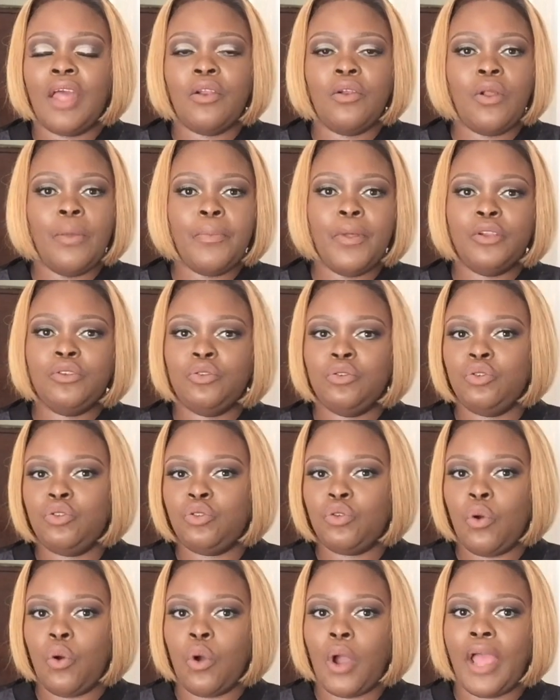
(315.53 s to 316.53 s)
not too
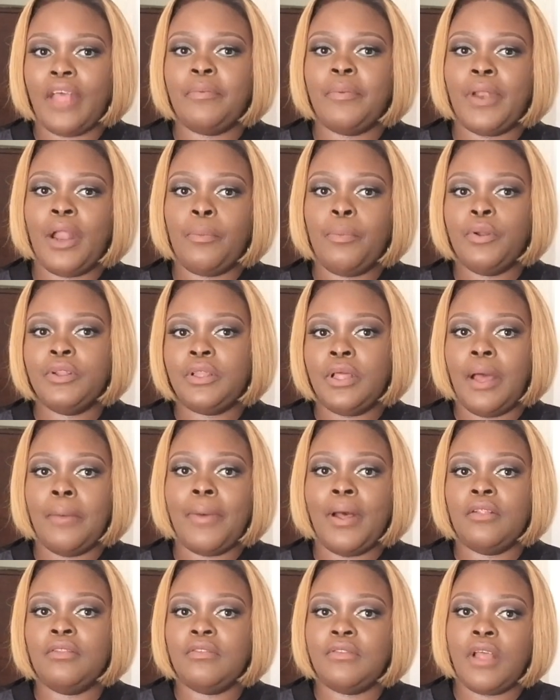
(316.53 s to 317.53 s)
sure, guys, but I'll put the
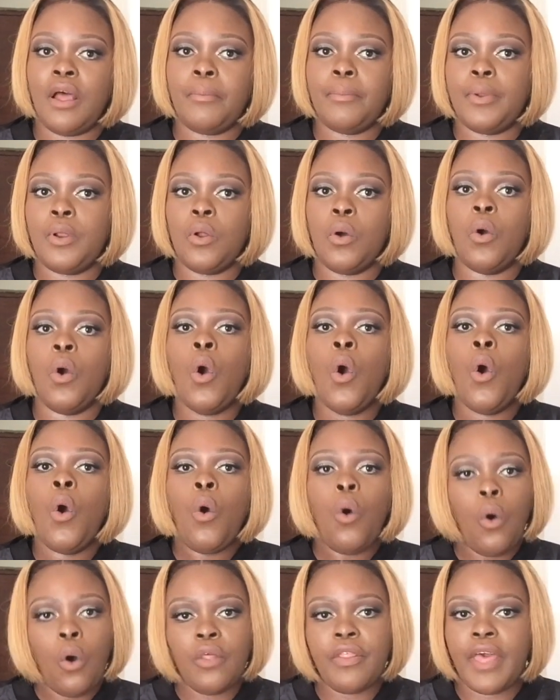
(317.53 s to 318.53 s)
amounts down below
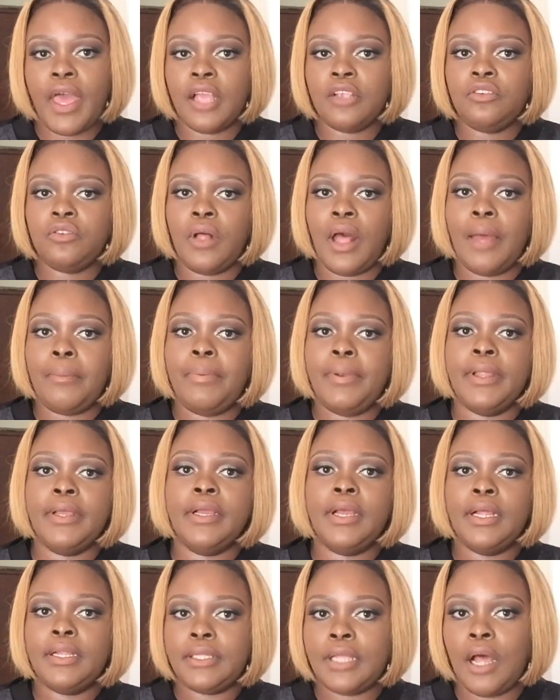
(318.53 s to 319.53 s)
or the actual app
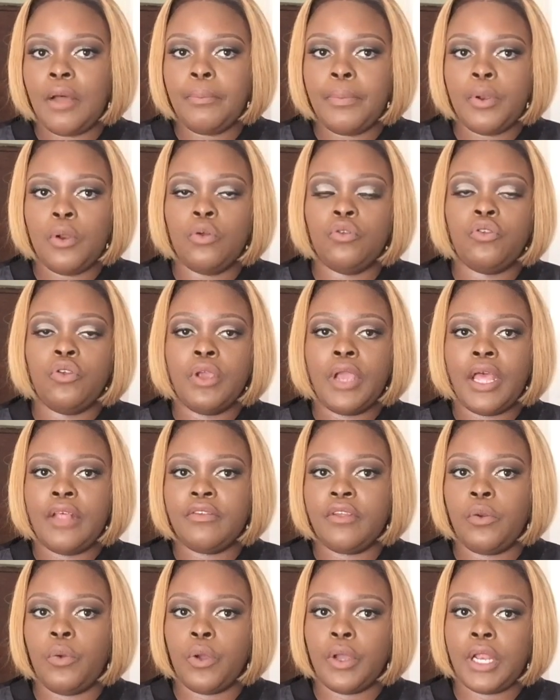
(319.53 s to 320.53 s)
link down below so you
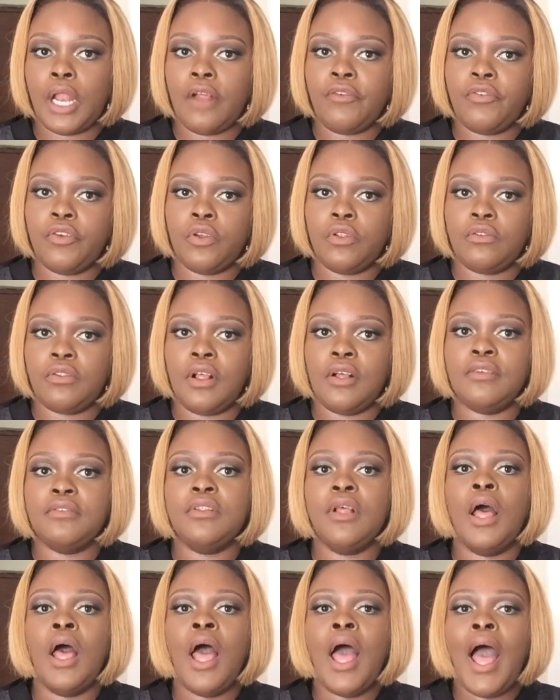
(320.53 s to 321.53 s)
guys can look it out for
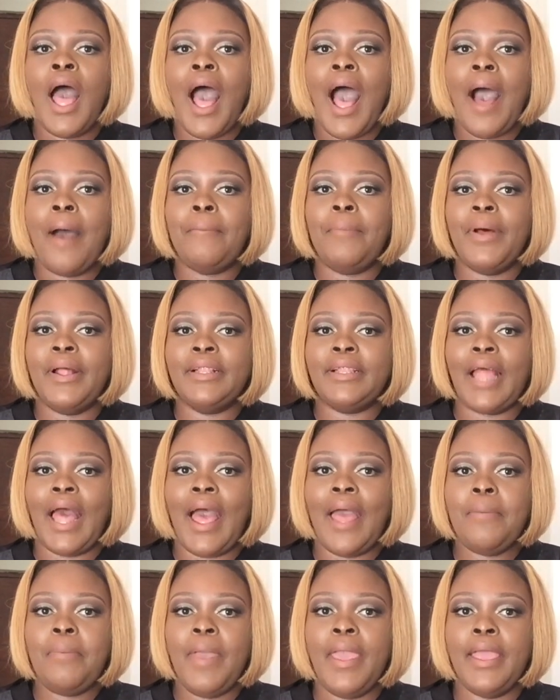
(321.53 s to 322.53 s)
yourselves. But
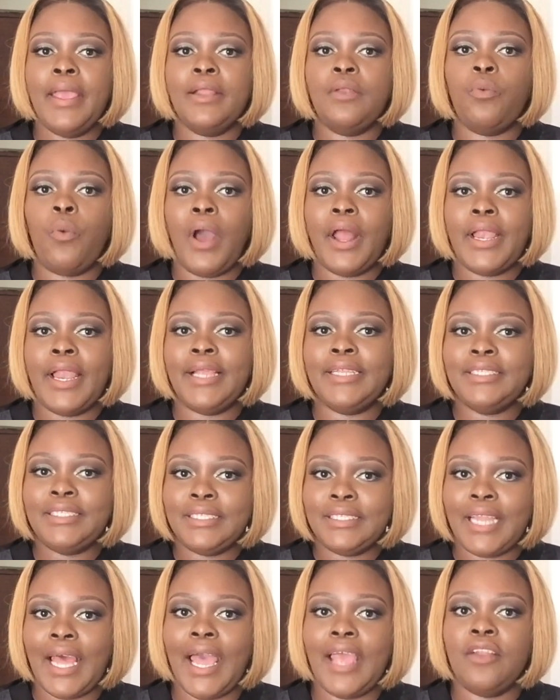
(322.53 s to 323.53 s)
I paid
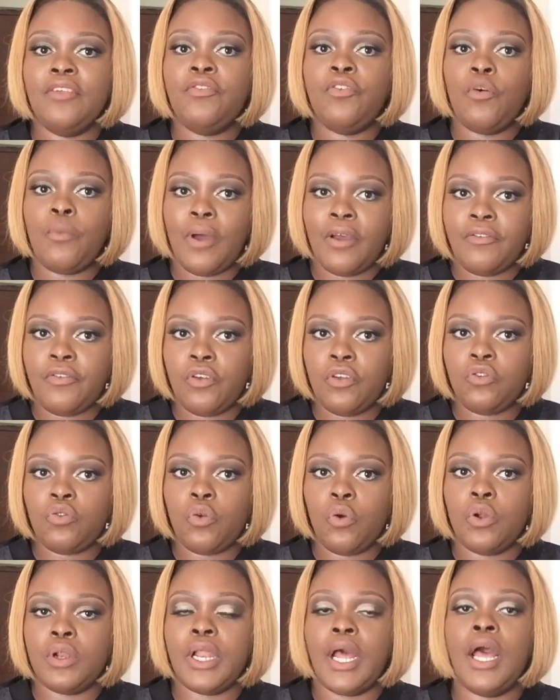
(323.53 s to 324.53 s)
$1.99 for my
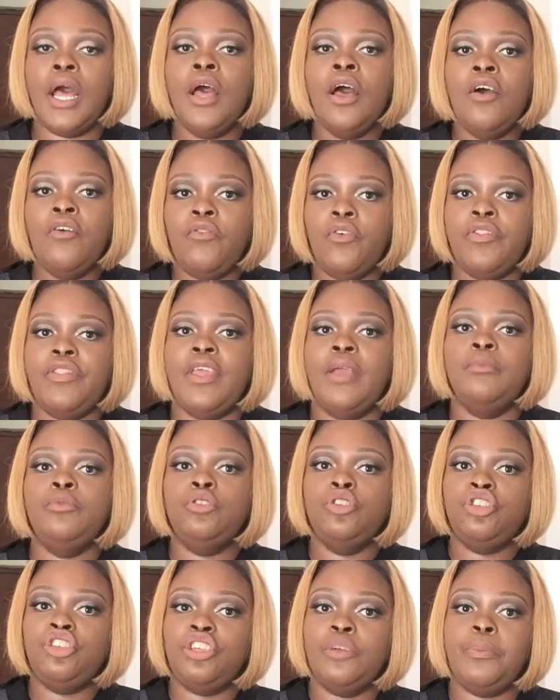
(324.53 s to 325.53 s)
first order for them
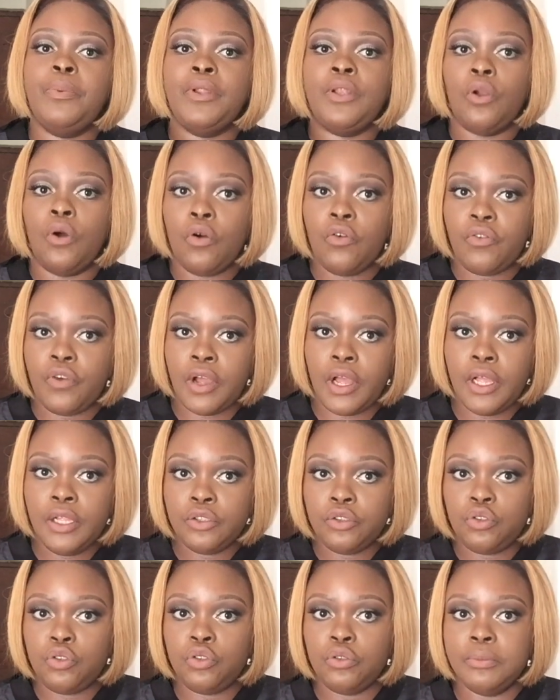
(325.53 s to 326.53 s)
to ship it over
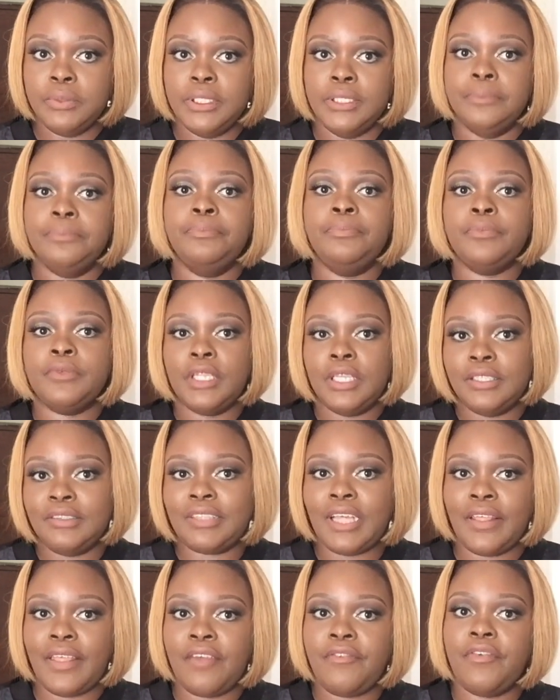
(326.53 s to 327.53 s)
to me in
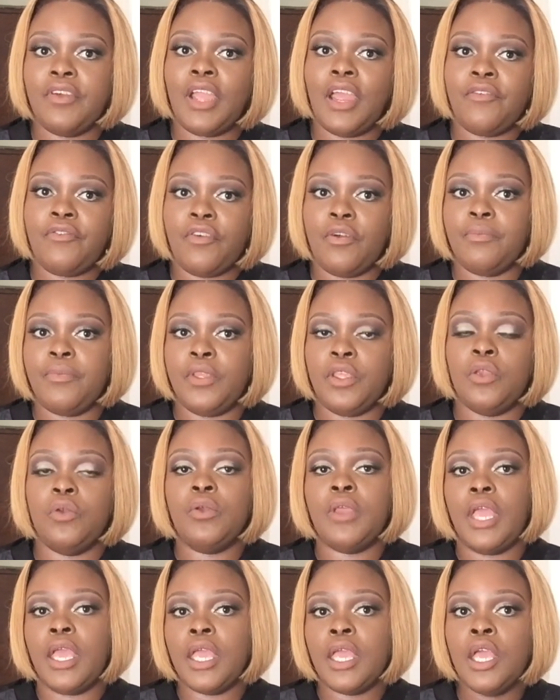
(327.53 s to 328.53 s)
South Africa from
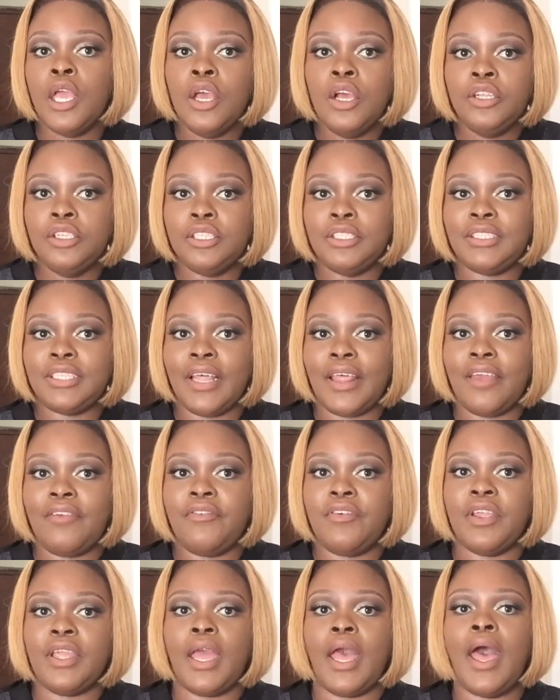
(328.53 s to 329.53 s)
the UK in South
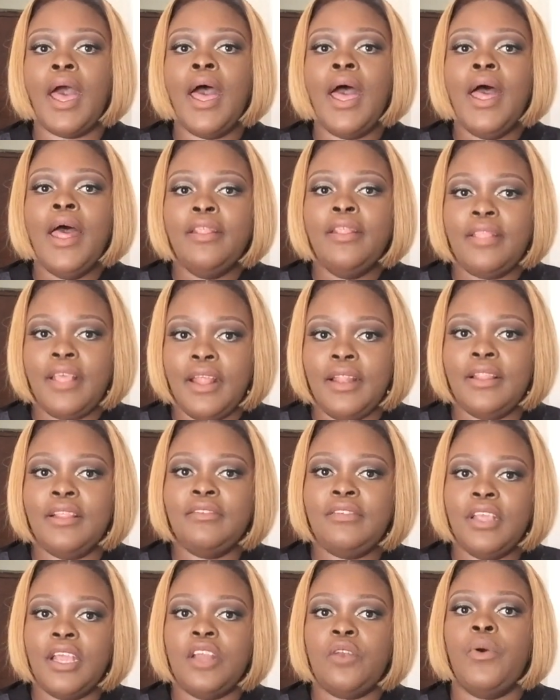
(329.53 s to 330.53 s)
Africa. Then
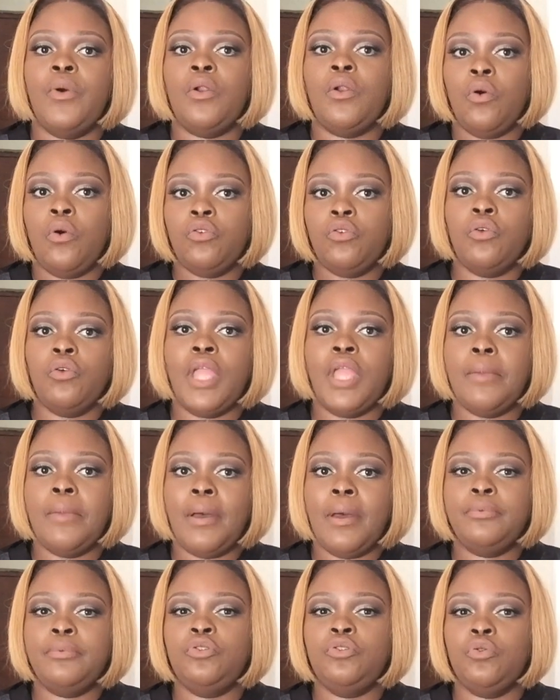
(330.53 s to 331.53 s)
the second one also
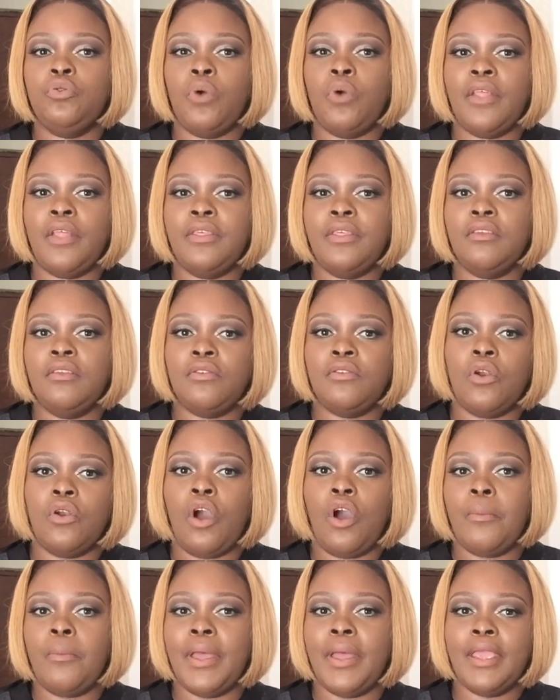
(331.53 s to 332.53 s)
came up to, I think,
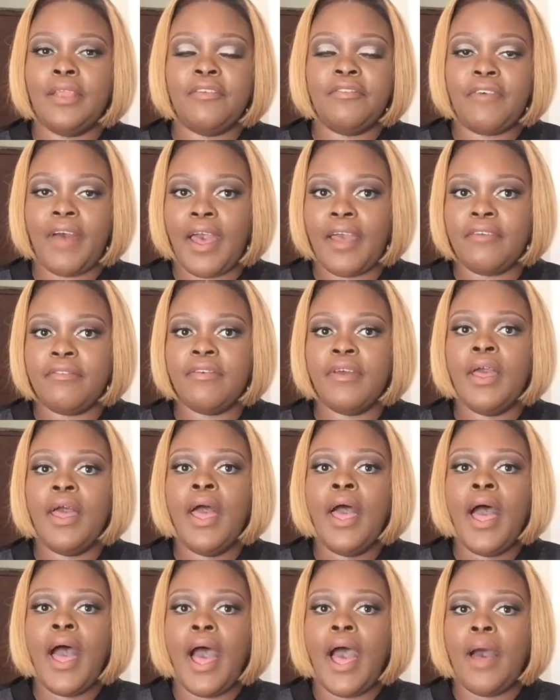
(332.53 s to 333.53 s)
0.85,
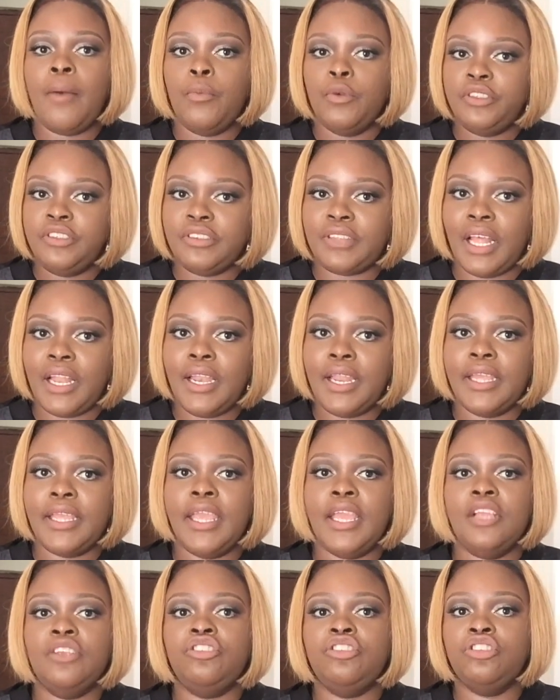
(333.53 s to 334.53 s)
which is under a
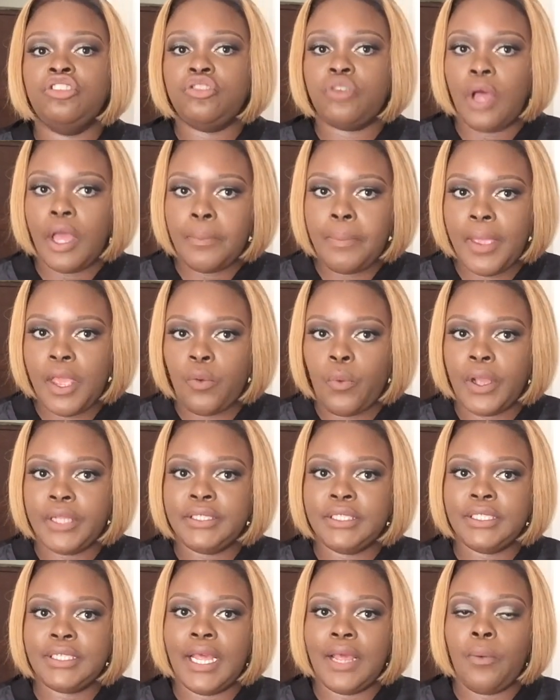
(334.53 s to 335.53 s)
kg, so I paid
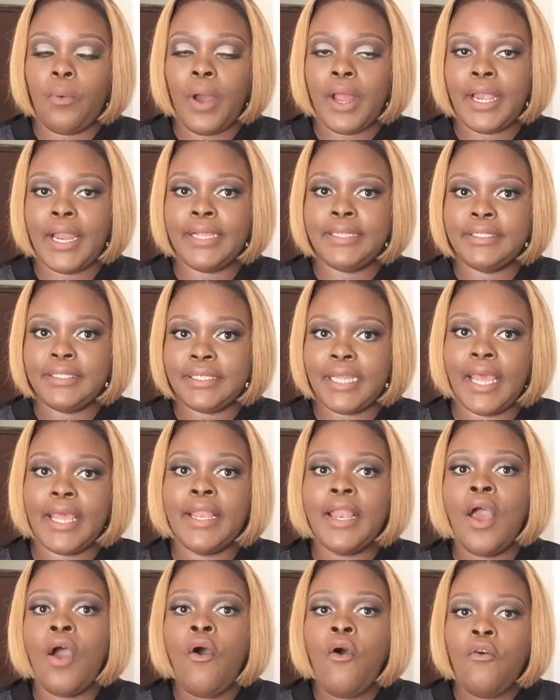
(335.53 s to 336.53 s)

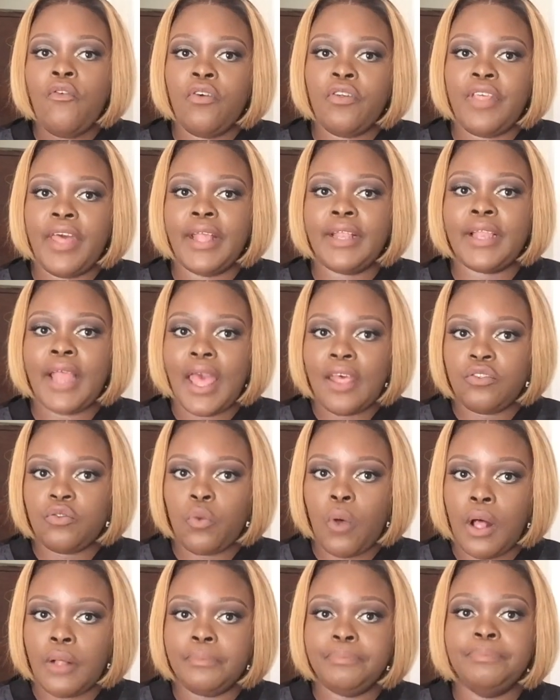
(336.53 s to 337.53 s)
$1.99 for that
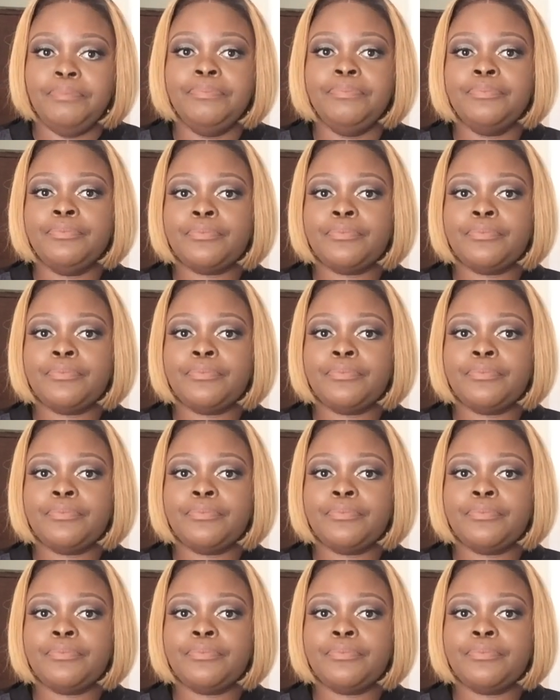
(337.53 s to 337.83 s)
as well.